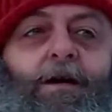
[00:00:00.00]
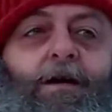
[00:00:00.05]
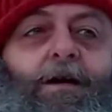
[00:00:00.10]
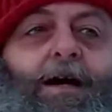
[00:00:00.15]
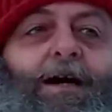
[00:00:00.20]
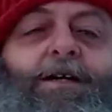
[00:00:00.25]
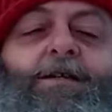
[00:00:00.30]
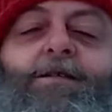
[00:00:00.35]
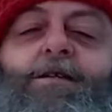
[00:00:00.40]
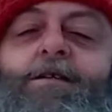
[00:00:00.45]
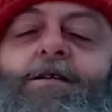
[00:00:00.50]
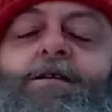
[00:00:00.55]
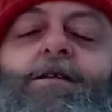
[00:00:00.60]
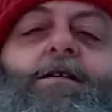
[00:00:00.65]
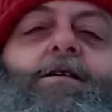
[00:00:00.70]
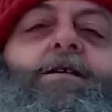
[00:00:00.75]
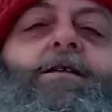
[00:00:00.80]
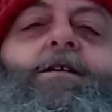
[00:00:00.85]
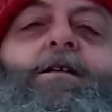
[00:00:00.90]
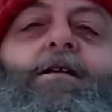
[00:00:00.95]
Guys,
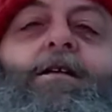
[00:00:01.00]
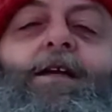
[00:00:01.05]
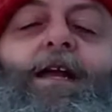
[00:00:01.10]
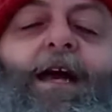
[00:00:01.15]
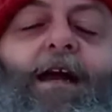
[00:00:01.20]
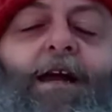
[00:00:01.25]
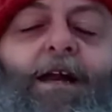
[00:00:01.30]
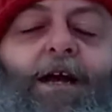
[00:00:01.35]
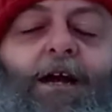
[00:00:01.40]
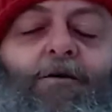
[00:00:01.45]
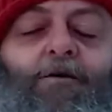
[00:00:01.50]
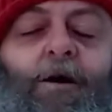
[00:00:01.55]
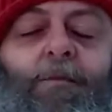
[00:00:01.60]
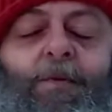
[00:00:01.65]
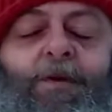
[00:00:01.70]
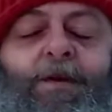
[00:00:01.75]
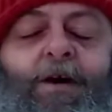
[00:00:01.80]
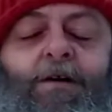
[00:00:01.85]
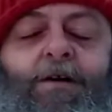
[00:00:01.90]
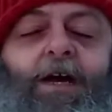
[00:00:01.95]
Dan and I were up
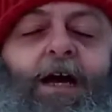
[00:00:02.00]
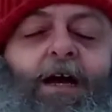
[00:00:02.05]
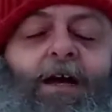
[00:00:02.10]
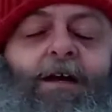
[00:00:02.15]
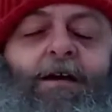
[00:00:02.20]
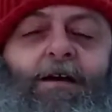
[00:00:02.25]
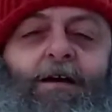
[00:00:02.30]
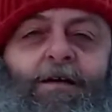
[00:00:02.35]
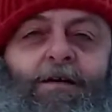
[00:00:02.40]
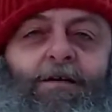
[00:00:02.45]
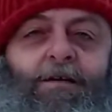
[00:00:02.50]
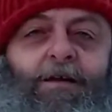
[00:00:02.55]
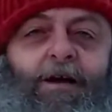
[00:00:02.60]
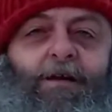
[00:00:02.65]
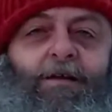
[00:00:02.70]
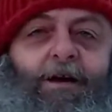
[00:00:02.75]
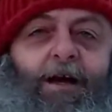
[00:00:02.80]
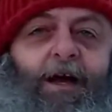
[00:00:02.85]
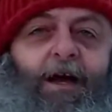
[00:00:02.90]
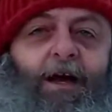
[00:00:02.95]
in Talkeetna the
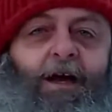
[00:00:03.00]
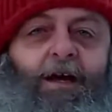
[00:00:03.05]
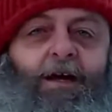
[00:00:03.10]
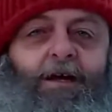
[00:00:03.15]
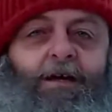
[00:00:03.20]
other day.